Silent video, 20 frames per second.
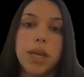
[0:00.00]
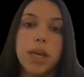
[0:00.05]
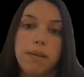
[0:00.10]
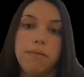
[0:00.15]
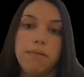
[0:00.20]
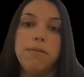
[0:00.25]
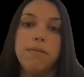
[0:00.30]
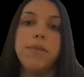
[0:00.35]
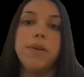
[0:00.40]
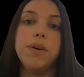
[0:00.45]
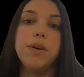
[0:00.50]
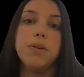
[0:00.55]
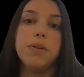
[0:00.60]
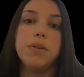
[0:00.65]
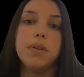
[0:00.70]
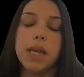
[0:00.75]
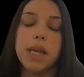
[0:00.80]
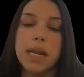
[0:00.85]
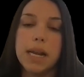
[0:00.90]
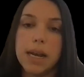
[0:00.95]
and
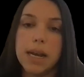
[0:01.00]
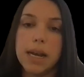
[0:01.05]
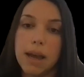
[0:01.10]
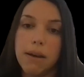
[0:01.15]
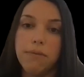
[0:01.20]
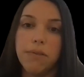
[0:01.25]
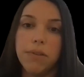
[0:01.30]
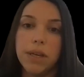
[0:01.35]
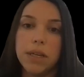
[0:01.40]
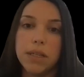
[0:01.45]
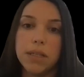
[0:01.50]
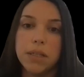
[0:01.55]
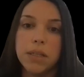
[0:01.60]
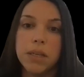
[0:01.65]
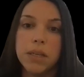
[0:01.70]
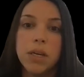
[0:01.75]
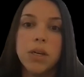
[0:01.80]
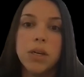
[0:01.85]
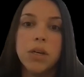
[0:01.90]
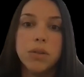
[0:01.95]
feel like Netflix.
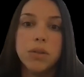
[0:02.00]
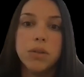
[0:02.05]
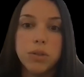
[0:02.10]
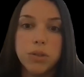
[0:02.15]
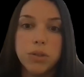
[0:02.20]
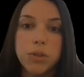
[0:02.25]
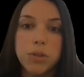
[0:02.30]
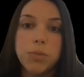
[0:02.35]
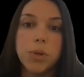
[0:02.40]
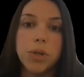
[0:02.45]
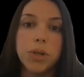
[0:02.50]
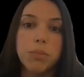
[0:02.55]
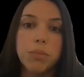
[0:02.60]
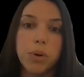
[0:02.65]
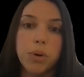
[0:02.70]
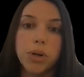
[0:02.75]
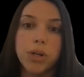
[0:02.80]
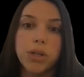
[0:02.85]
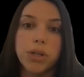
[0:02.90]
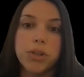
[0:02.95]
Super
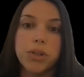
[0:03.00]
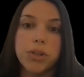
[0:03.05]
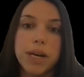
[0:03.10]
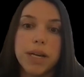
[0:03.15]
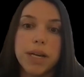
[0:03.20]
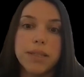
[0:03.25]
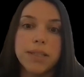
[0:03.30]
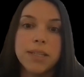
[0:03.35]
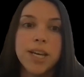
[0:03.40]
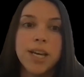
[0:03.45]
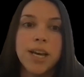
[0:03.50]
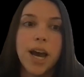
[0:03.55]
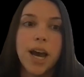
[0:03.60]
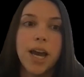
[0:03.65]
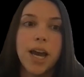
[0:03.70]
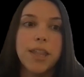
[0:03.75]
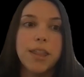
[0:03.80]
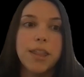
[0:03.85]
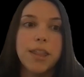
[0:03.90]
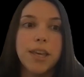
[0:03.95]
important to us.
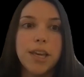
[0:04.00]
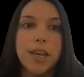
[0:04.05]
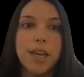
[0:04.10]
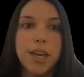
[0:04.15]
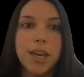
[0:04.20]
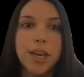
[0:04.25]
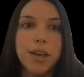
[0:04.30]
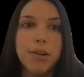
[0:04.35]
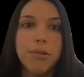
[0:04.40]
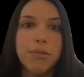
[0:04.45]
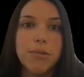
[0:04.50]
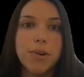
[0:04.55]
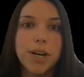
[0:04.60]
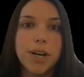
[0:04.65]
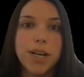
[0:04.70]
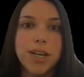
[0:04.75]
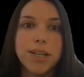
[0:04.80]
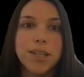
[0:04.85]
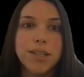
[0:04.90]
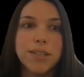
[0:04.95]
I think it
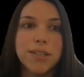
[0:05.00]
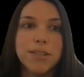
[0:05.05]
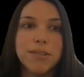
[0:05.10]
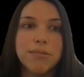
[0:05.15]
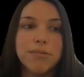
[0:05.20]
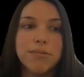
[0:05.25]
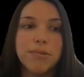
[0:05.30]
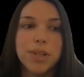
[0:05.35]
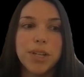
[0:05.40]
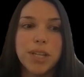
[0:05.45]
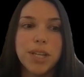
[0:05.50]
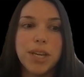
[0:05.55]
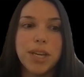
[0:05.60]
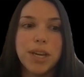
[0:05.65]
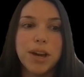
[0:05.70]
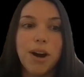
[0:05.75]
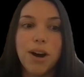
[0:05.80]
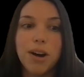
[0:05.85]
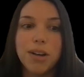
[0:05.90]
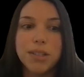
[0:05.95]
was
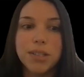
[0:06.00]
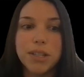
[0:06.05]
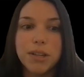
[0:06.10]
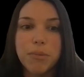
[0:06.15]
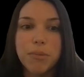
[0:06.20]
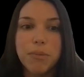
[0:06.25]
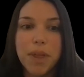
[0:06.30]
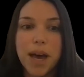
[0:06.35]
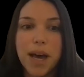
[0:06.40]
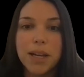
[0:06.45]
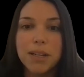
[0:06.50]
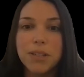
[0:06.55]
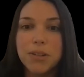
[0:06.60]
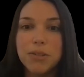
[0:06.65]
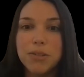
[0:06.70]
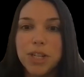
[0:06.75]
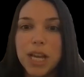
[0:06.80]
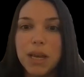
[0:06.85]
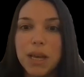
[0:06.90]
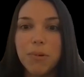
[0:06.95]
really awesome that
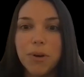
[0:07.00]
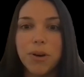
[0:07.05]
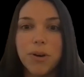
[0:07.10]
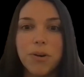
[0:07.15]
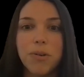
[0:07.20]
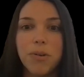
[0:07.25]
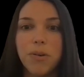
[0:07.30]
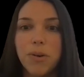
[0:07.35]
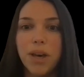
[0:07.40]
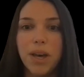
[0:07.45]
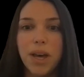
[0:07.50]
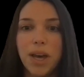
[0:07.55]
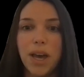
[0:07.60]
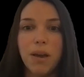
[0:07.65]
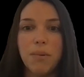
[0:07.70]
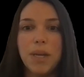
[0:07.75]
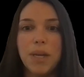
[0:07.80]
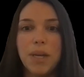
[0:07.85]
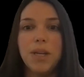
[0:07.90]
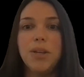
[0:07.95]
Docebo,
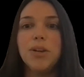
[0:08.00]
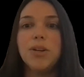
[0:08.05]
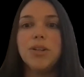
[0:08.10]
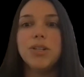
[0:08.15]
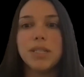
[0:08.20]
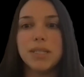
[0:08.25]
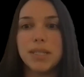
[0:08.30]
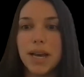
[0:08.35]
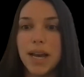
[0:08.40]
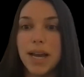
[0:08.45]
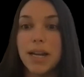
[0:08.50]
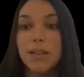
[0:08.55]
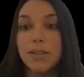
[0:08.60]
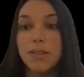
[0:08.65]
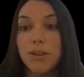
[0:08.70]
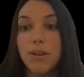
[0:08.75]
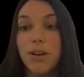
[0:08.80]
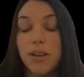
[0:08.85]
your design is